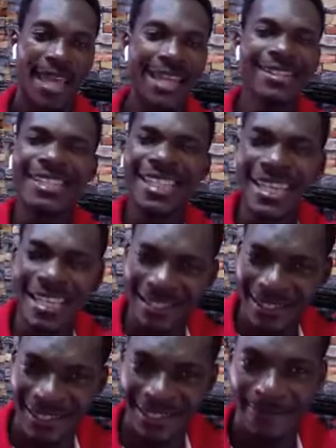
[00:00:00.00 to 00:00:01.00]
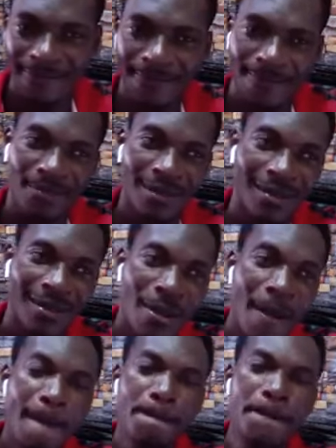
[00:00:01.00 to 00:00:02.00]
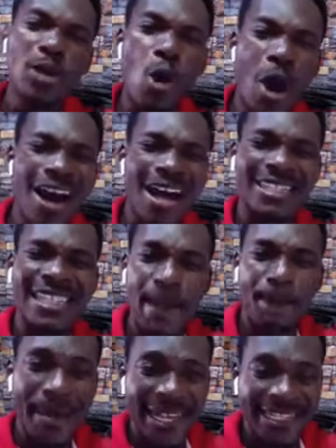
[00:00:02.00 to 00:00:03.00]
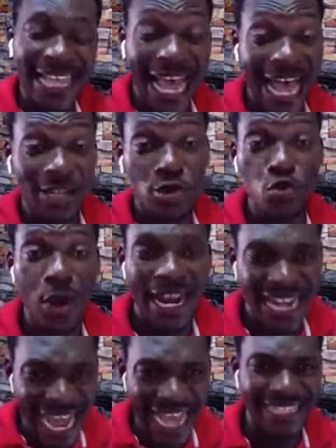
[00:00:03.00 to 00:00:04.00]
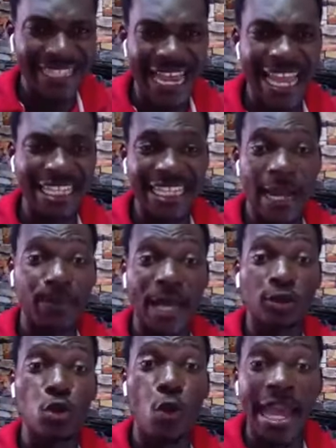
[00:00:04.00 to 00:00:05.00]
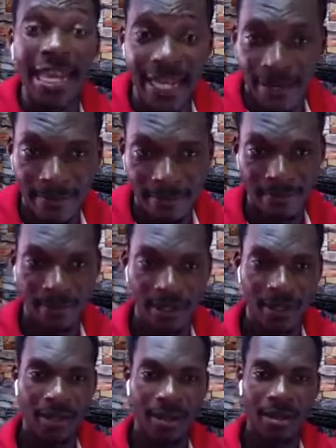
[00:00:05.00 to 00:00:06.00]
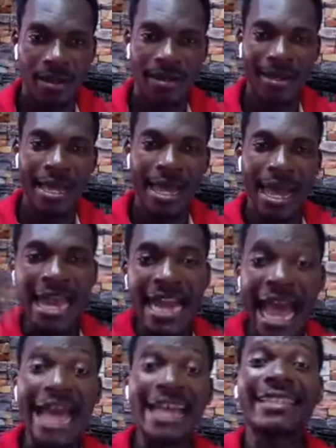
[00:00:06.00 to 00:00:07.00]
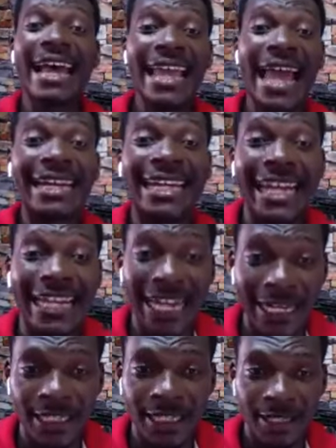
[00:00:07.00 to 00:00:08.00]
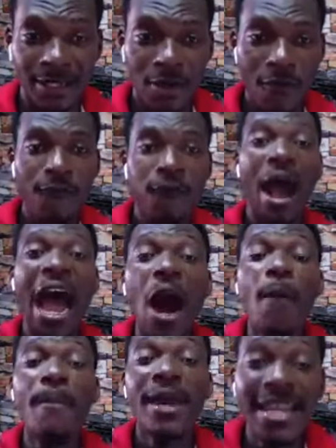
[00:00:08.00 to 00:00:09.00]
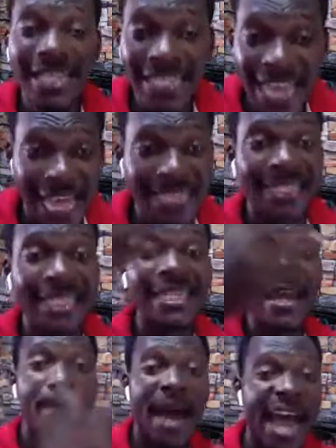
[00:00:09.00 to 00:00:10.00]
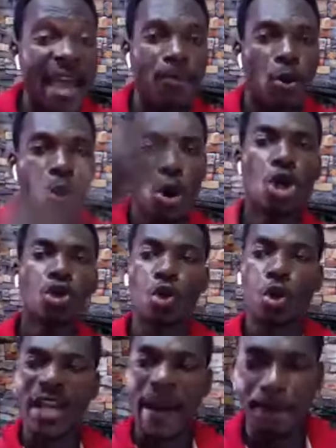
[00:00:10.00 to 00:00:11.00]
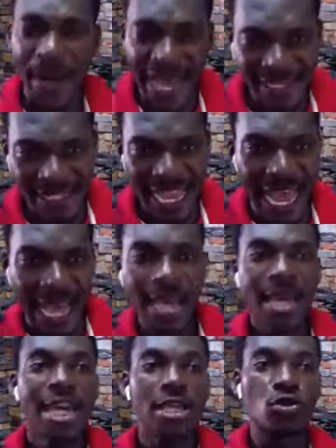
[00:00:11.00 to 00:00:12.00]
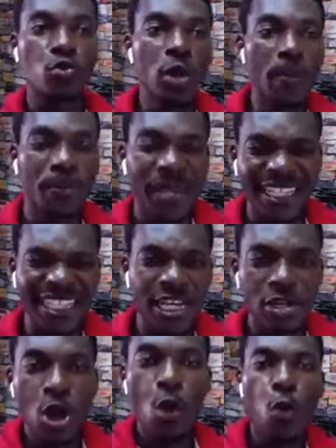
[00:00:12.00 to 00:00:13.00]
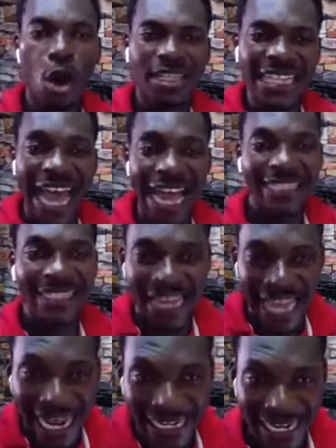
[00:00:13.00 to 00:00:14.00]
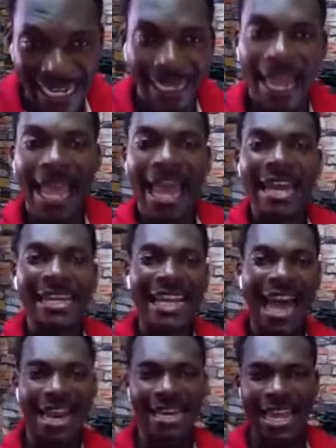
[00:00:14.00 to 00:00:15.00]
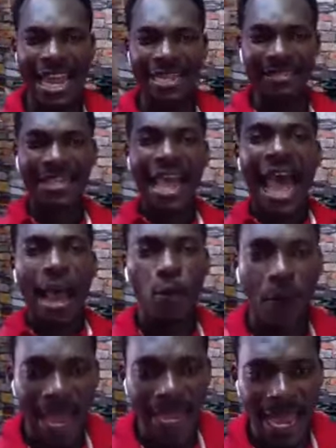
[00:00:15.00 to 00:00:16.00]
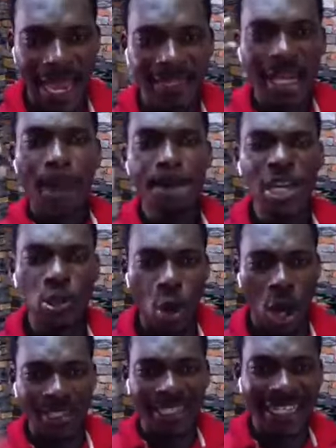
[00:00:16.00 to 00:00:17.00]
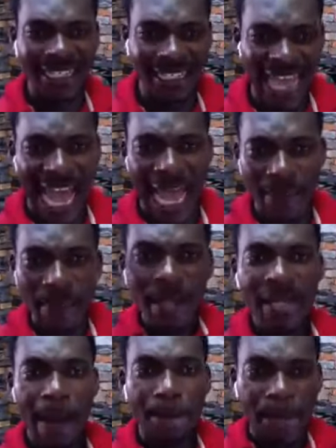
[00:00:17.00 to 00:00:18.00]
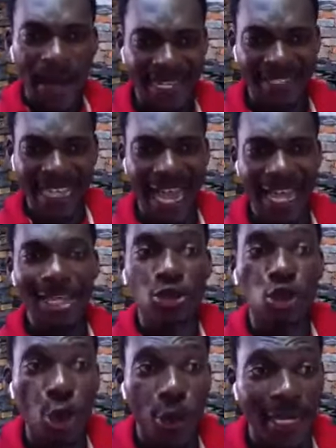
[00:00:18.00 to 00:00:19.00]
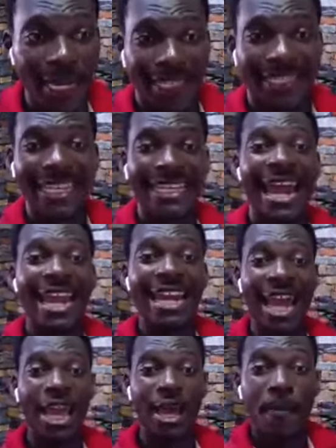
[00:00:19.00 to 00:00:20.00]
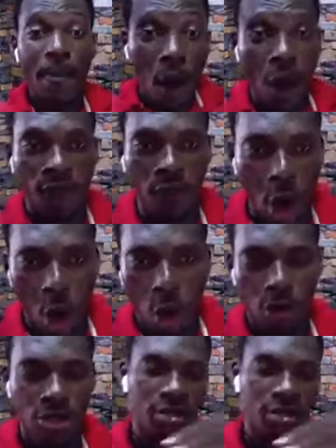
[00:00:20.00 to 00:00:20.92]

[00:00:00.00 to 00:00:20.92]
and teens. Because the pastor has read Isaiah chapter 20. And Isaiah did it for how many years in the Bible? So the pastor is repeating what Isaiah did. And Ghanaians are quiet because this time the pastor is doing it in the name of God.